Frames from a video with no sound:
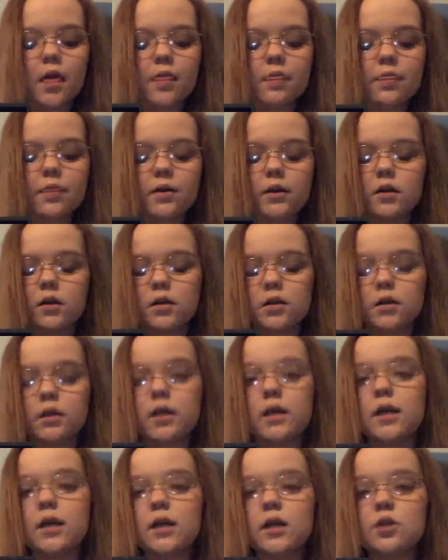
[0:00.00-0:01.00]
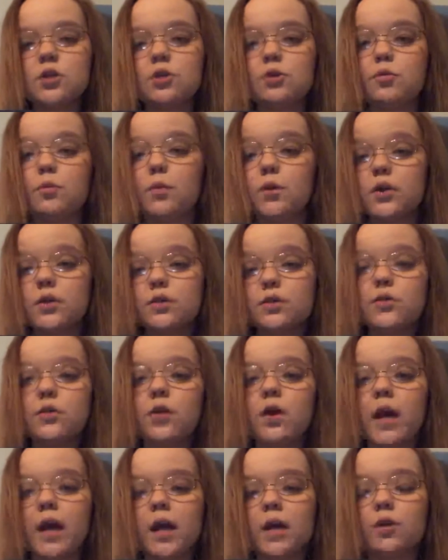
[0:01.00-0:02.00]
the key to
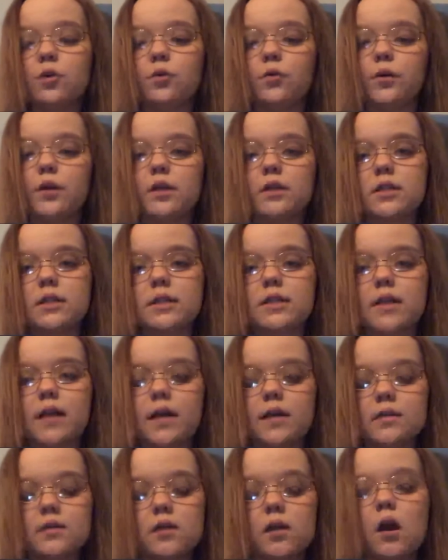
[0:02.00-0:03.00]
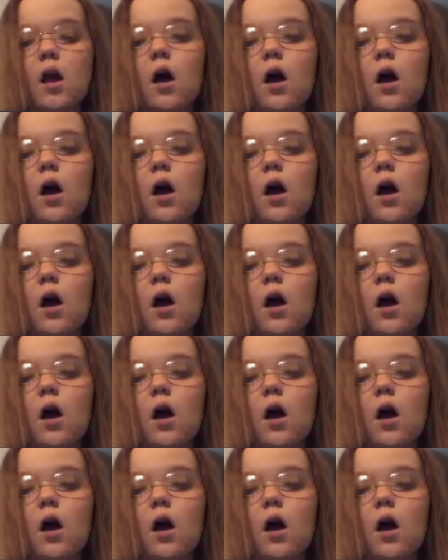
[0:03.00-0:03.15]
personal and career success."